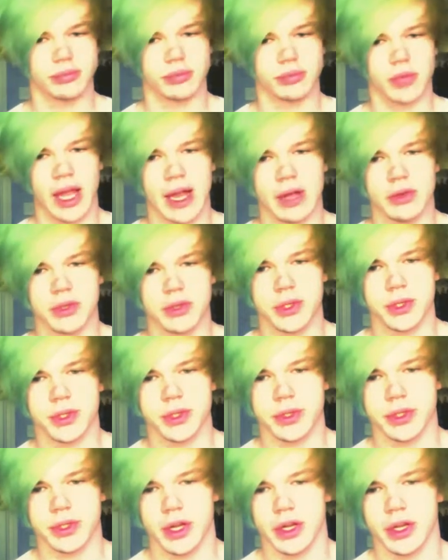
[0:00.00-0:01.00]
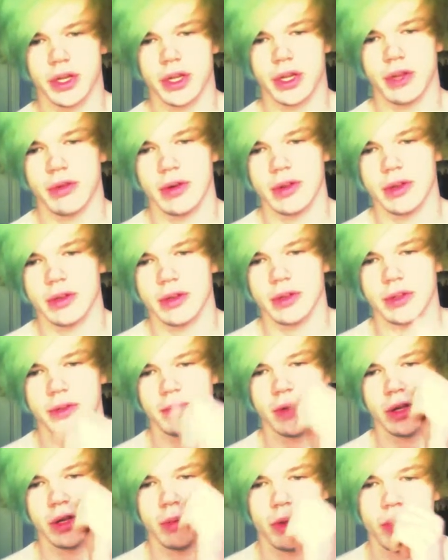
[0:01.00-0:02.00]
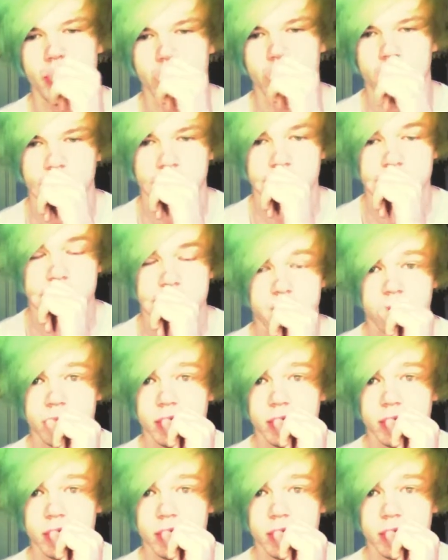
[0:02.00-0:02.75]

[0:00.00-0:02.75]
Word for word: How stunning a development that was.